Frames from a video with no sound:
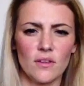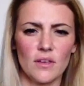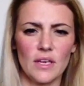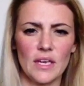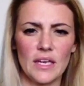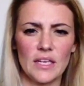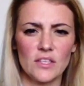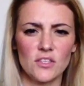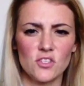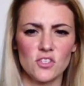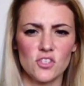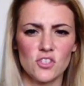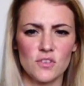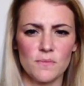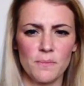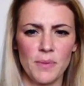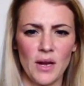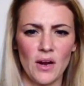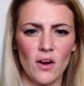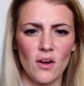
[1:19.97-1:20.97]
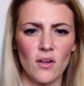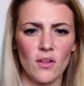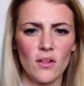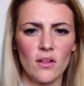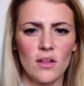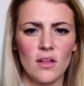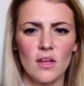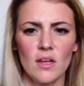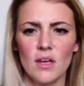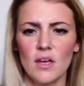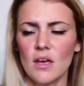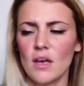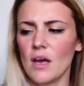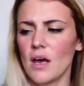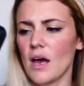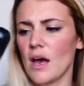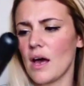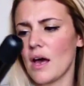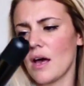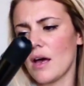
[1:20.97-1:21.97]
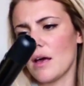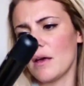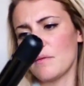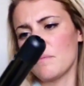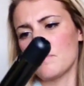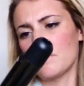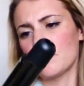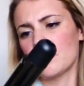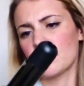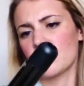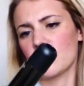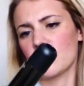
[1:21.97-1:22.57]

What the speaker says: inch barrel. I